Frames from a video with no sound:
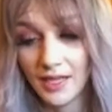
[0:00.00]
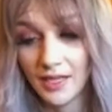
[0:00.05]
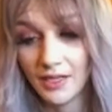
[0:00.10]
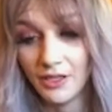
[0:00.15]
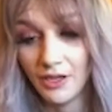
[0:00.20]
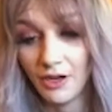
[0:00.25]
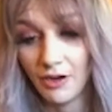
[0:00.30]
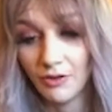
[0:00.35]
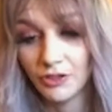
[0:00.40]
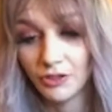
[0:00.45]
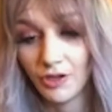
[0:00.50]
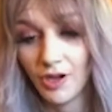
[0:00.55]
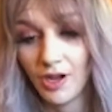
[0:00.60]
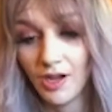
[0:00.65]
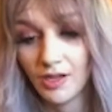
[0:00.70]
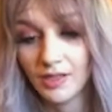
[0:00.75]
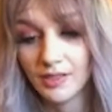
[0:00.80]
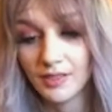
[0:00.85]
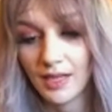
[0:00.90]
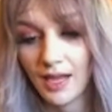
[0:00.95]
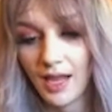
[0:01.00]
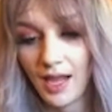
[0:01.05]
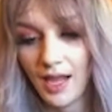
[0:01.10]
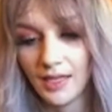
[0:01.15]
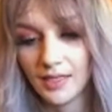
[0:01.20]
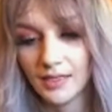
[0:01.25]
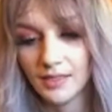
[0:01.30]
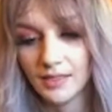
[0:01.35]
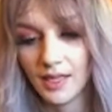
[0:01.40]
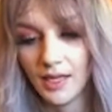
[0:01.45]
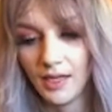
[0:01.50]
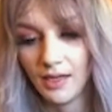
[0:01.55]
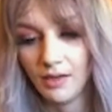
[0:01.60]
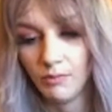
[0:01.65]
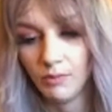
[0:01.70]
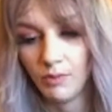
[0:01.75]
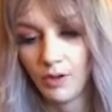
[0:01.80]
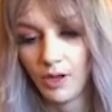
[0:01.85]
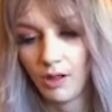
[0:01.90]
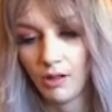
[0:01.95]
said no drugs. I
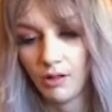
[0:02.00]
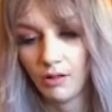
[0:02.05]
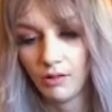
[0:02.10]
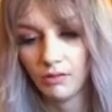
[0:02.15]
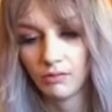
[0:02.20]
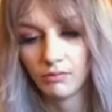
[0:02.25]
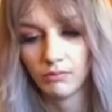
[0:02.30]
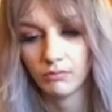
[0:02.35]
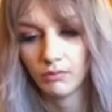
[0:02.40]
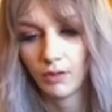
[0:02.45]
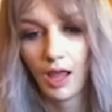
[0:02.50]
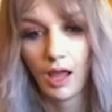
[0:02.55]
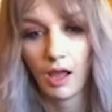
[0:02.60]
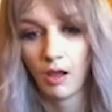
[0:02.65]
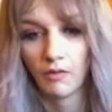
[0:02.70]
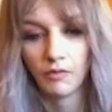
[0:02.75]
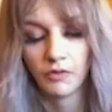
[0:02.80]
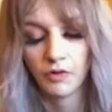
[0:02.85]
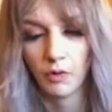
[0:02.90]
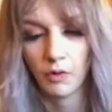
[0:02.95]
said, well, of